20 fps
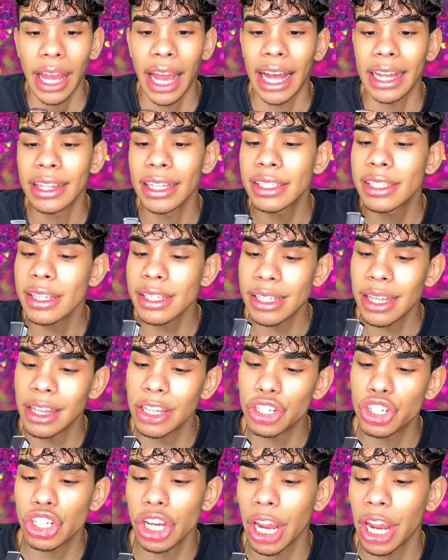And this is in
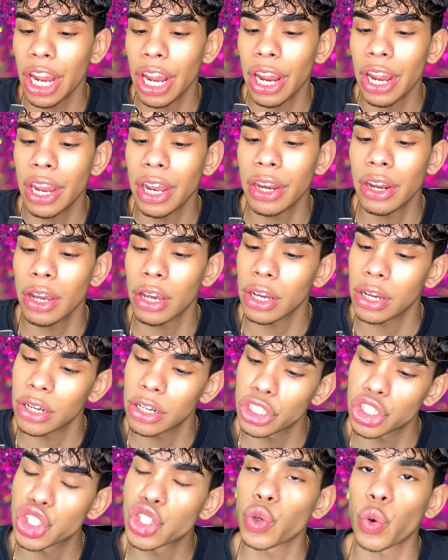the shade
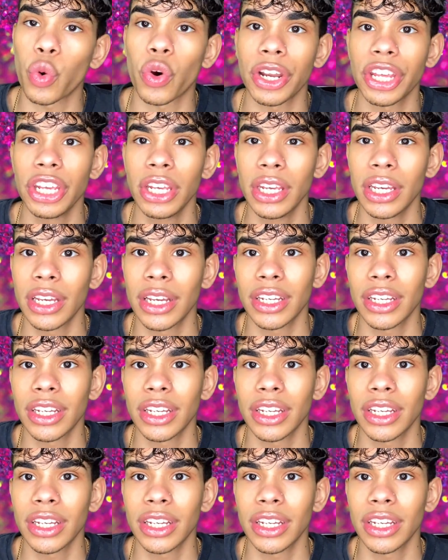Shorty.